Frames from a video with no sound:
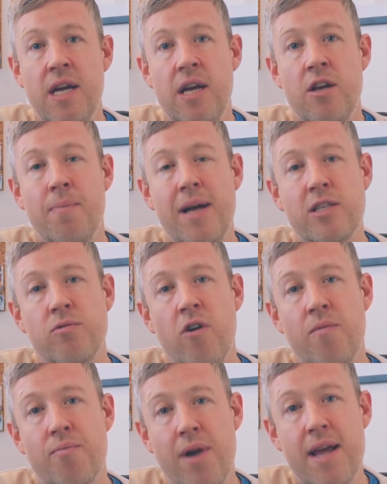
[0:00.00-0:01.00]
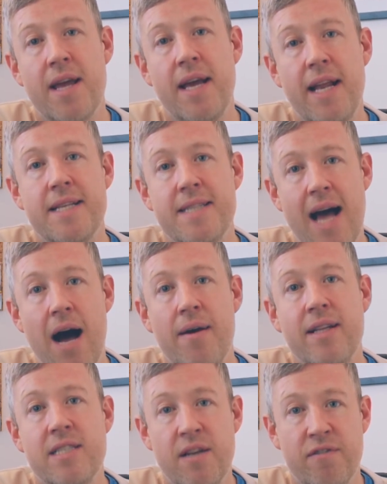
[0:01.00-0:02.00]
You're better off breaking it down
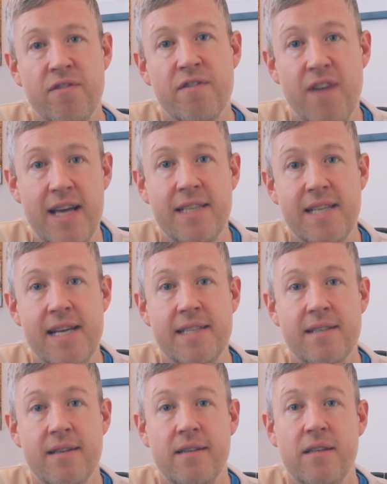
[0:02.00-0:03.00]
into different phases,